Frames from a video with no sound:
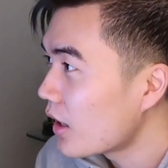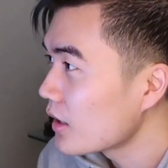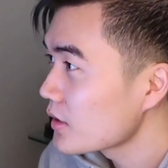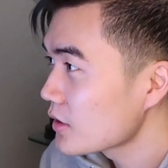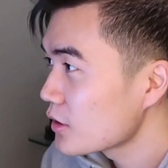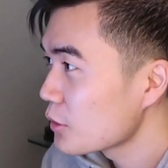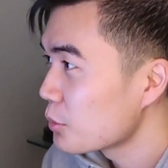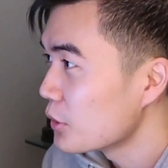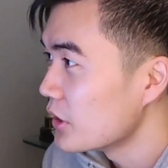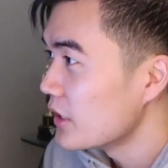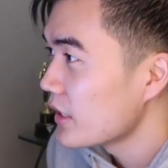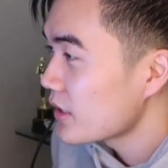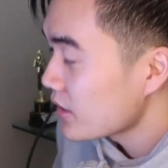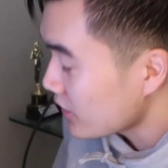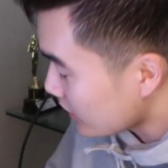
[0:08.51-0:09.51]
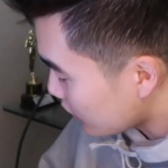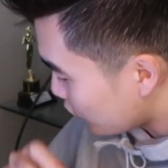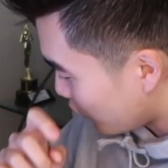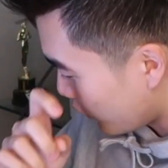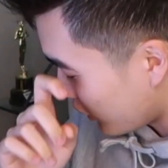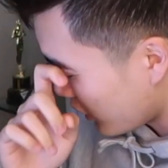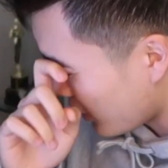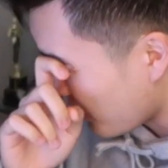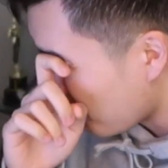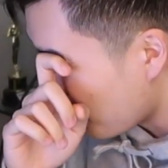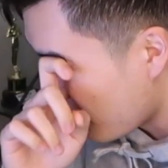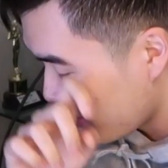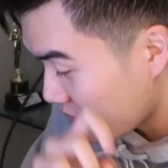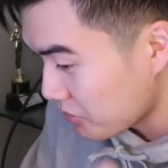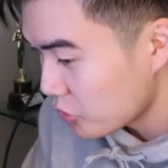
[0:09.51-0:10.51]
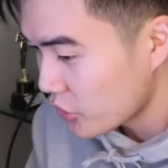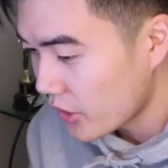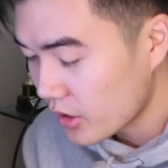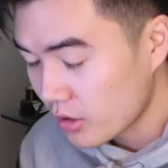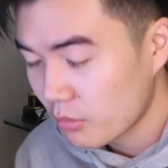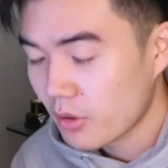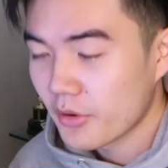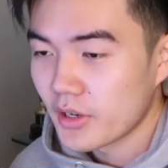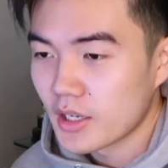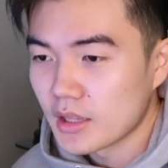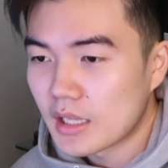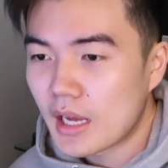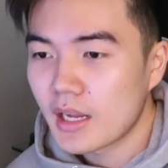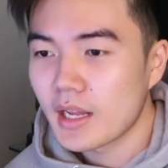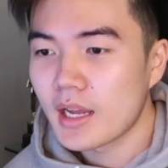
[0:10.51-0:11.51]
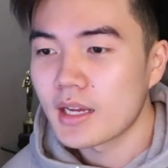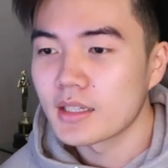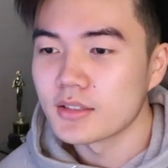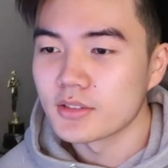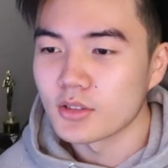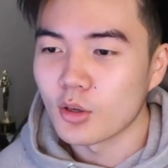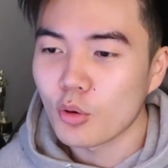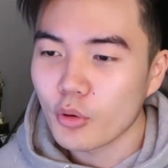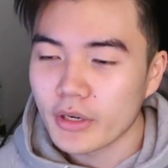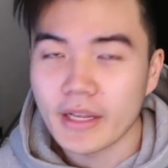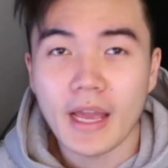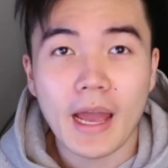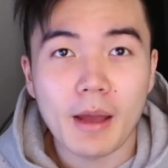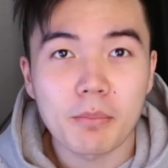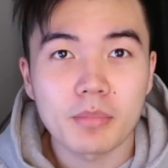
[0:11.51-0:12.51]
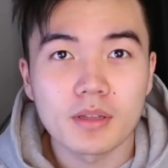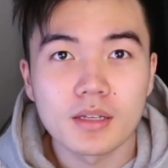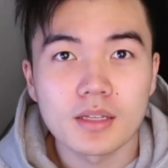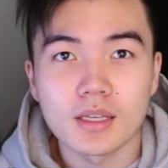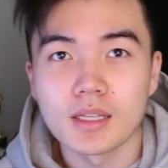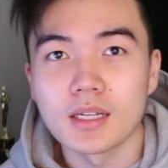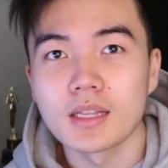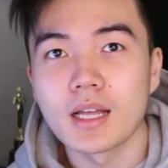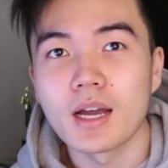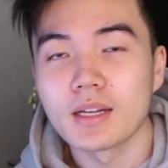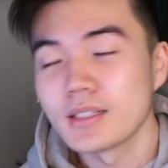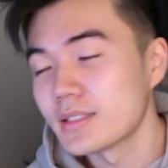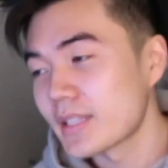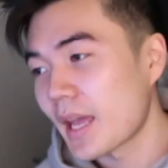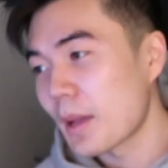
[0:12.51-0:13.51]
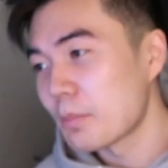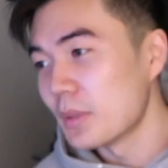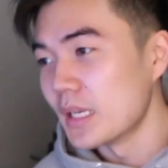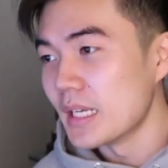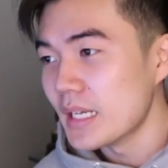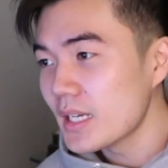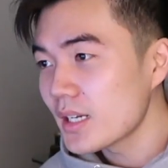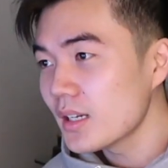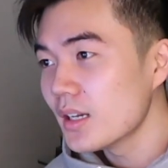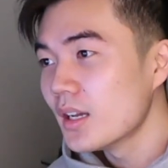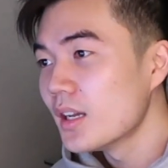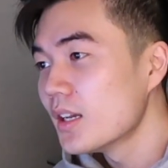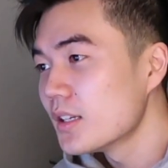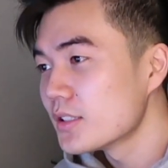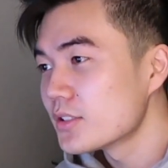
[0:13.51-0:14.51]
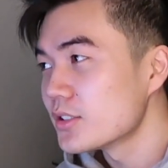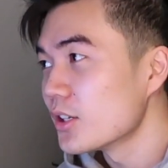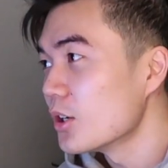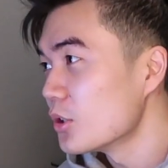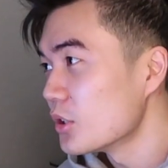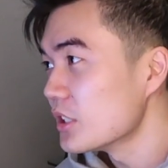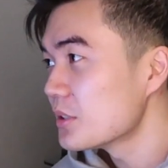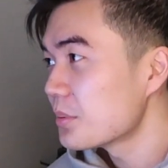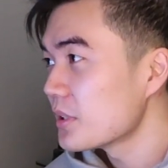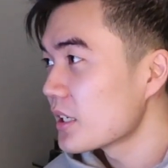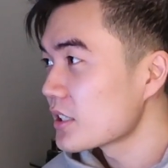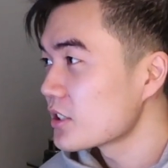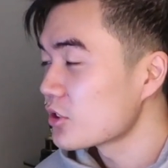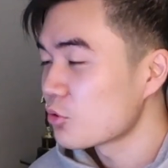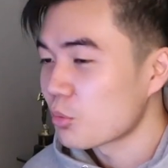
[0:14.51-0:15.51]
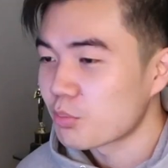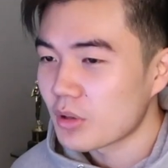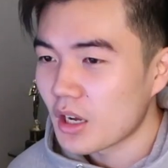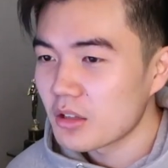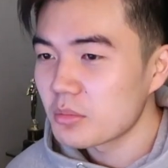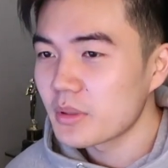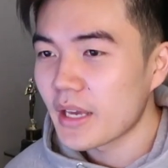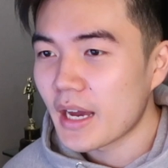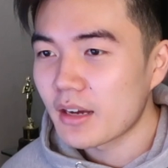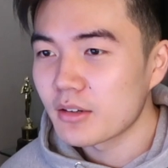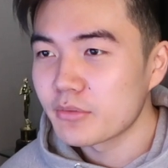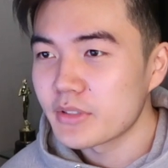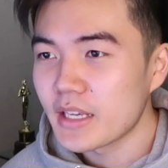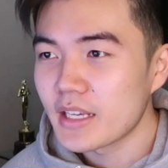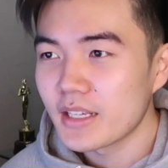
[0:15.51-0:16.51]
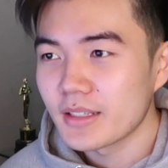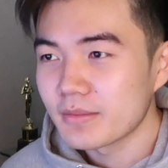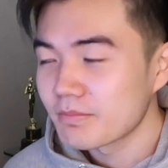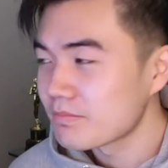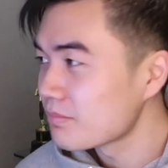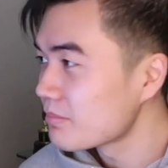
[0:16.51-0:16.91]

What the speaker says: Oscar predictions for the month of January. A lot has already happened and a lot is happening. So these predictions were probably out of date,